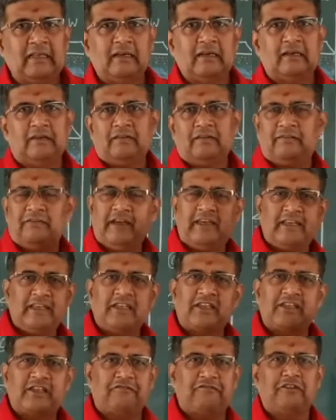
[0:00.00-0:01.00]
the
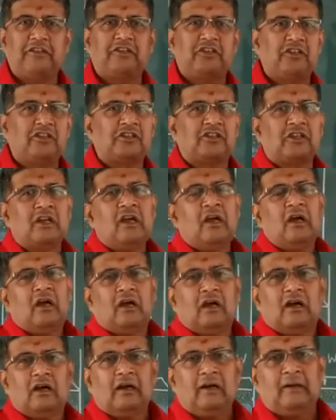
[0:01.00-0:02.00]
various
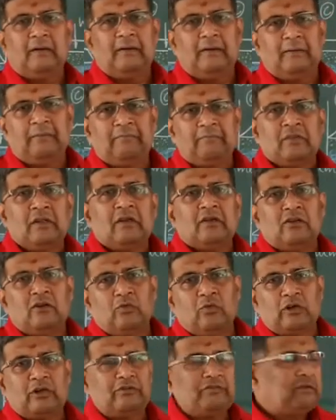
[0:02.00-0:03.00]
definitions.
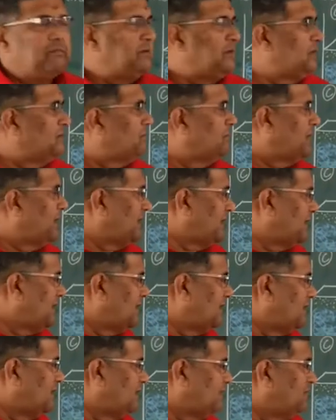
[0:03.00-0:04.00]
What do we mean
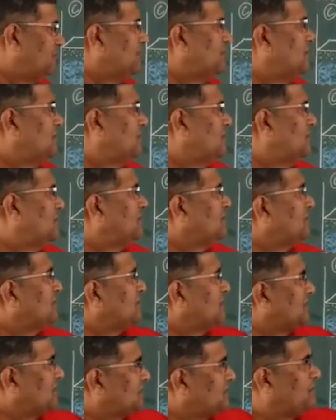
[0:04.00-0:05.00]
by
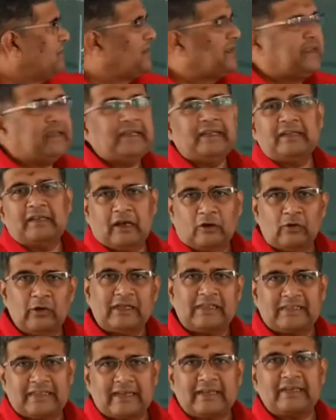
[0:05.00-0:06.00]
sensible heat, how
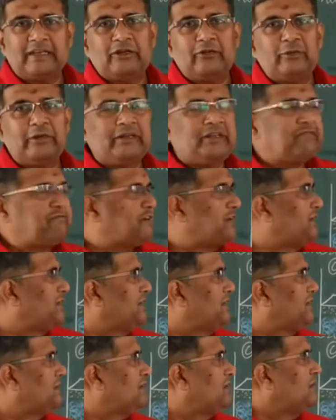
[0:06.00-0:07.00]
exactly do we define
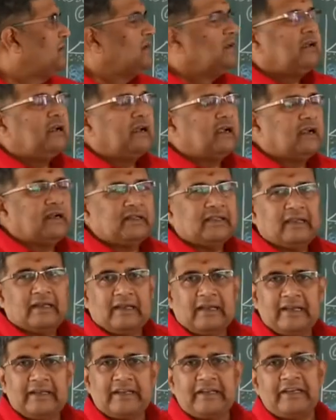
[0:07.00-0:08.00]
it, and then
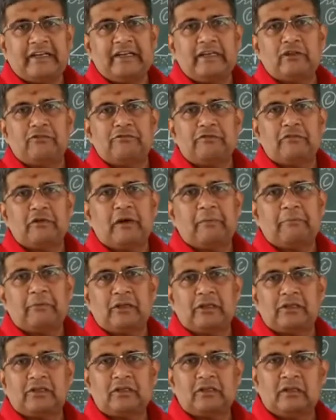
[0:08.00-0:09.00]
latent heat of
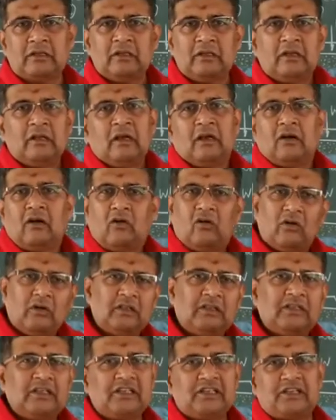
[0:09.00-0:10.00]
evaporation.
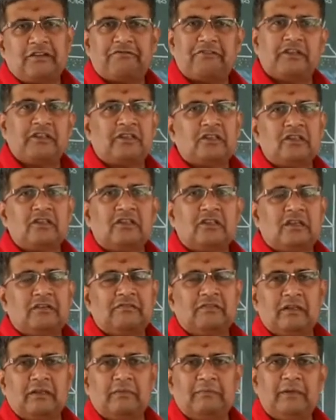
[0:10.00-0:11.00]
All these definitions
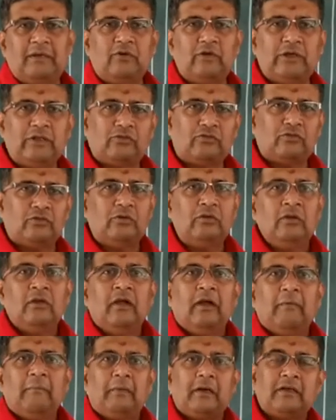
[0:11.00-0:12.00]
we will be going
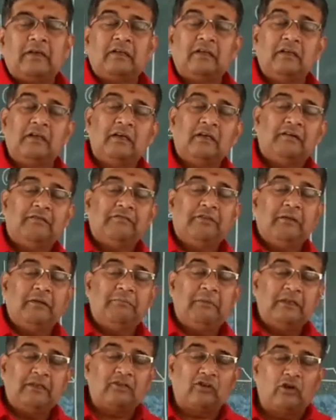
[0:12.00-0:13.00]
through, but we will
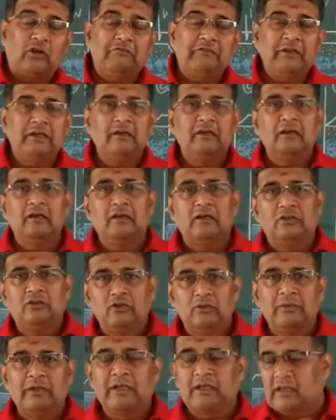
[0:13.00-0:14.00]
be solving the
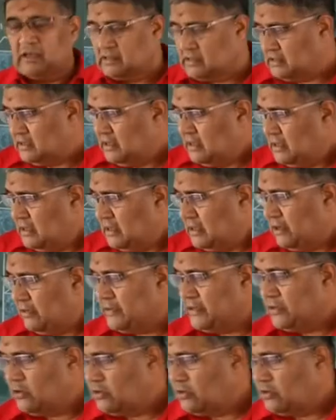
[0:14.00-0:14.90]
numericals. Now in